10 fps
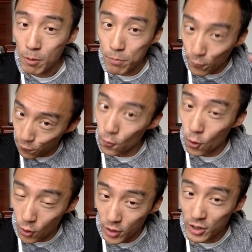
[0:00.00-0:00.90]

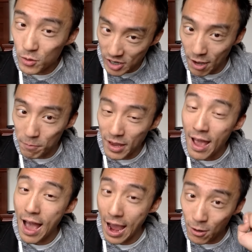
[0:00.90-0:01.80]
before you tell me
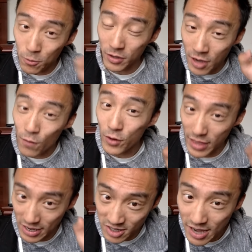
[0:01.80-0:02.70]
I don't cover
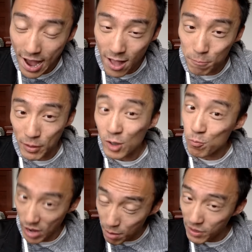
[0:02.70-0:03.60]
that style, because
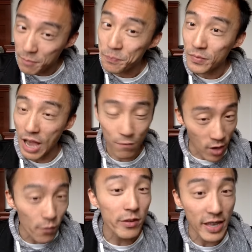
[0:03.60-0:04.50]
maybe I've
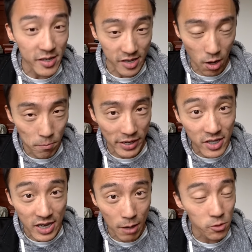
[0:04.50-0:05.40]
covered that style many
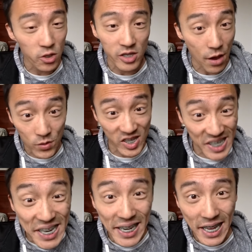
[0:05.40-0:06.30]
times, you just haven't
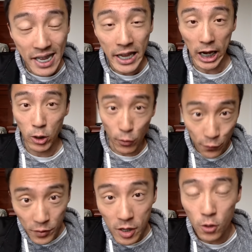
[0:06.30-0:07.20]
seen it in your
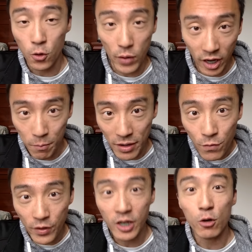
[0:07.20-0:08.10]
feed or your recommended
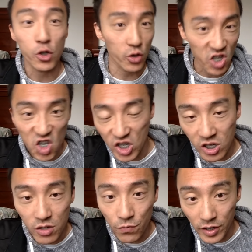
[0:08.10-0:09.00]
videos or your suggested